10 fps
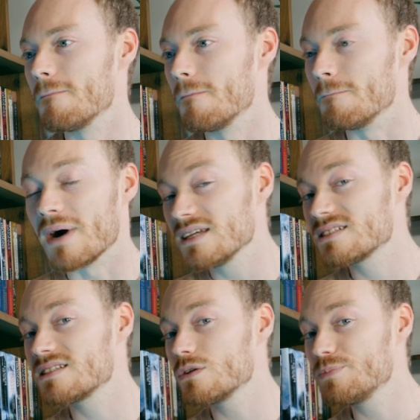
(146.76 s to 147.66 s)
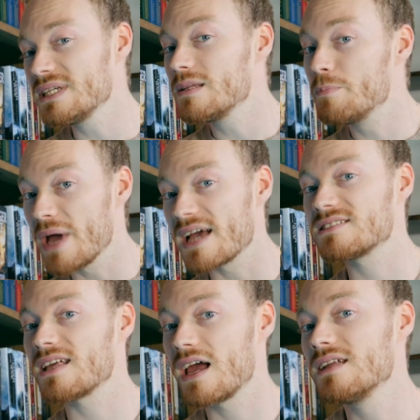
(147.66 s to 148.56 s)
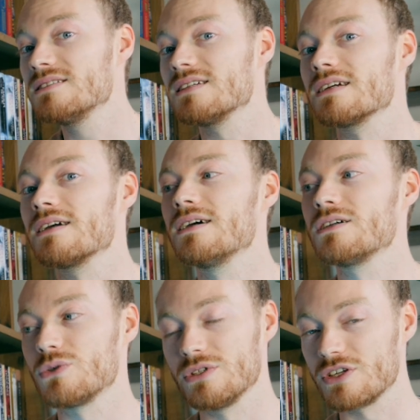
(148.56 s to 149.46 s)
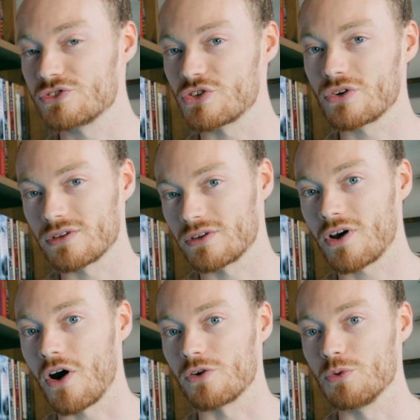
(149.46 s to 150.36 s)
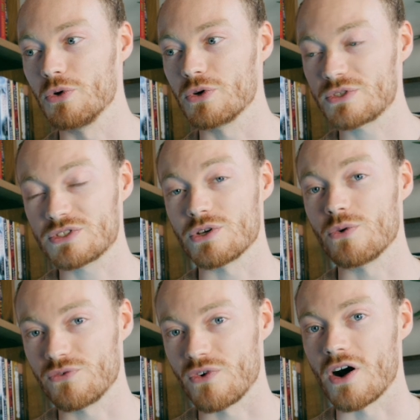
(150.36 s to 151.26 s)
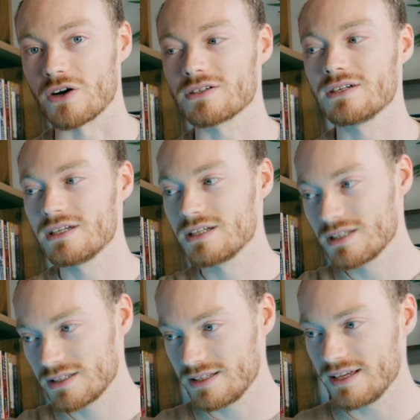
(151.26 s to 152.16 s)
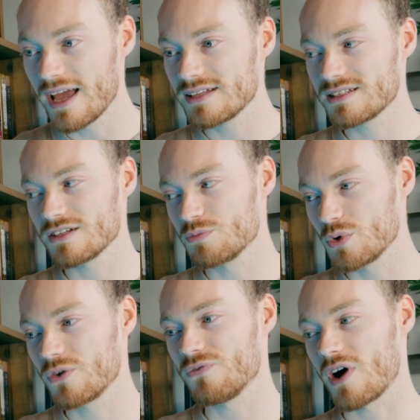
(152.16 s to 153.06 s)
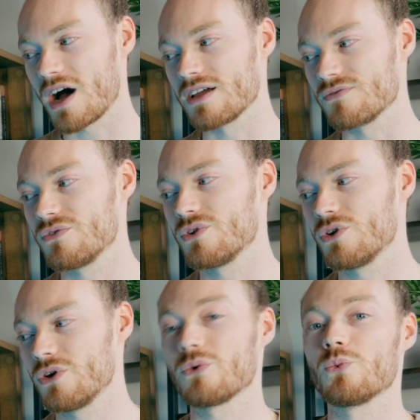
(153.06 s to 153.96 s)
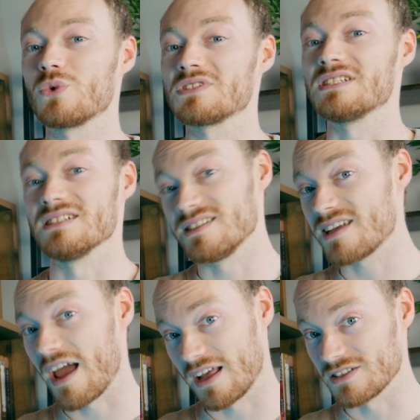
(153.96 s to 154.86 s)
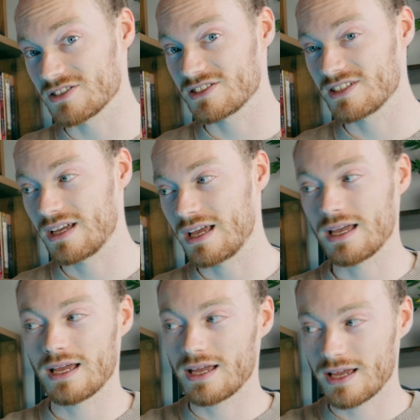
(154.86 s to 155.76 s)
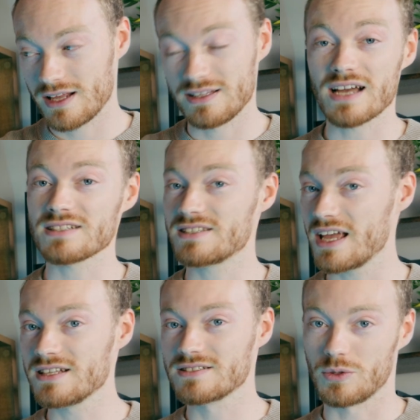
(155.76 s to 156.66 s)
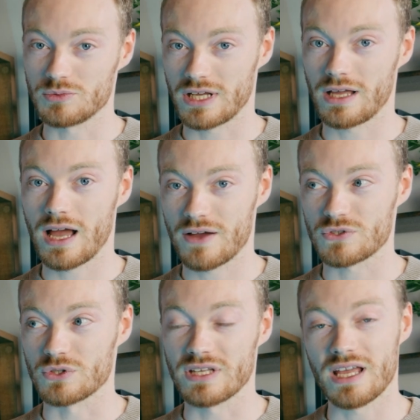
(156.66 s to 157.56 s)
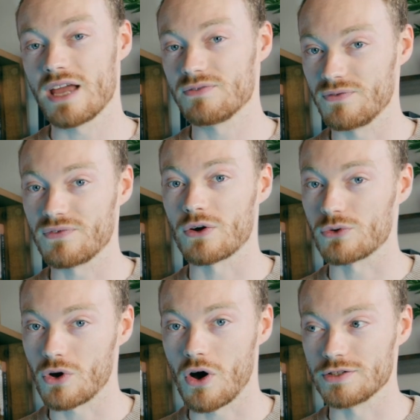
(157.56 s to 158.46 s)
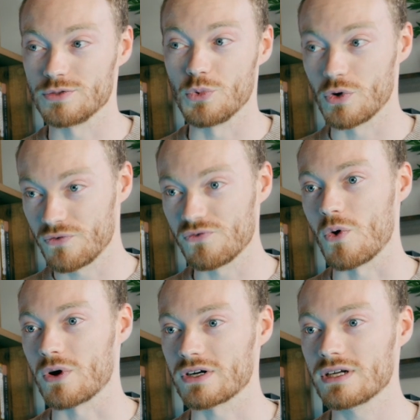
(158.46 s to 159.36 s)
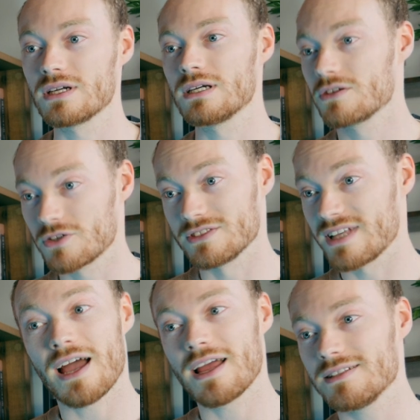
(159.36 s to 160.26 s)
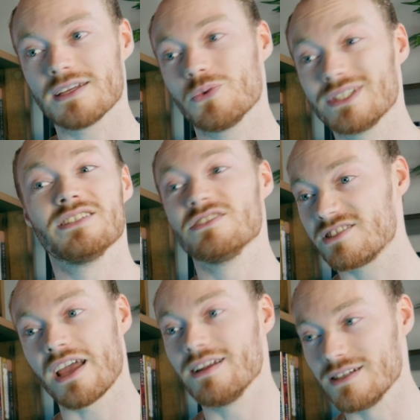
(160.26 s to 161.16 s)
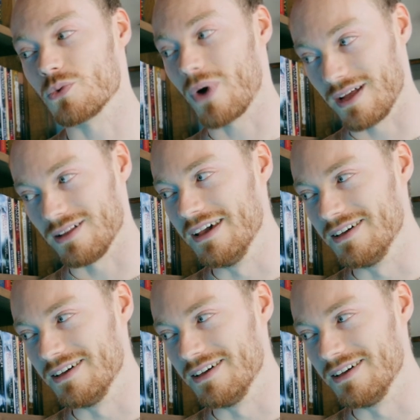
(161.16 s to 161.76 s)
might still be the best ending to a Dungeon Crawler Carl book so far. The ending of book 5 was intense. And that's saying something after The Gate of the Feral Gods book 4, because that ending was insane as well.